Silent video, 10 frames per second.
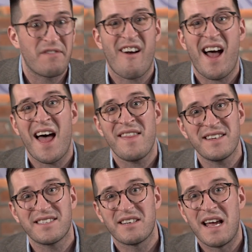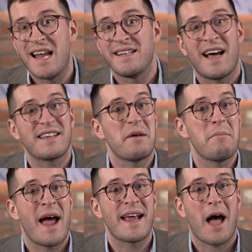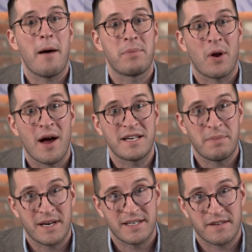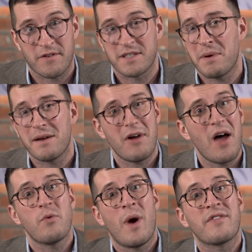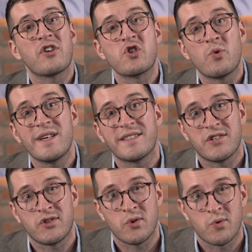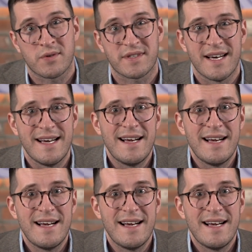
For others, doesn't make a blind bit of difference. But either way, the choice is yours.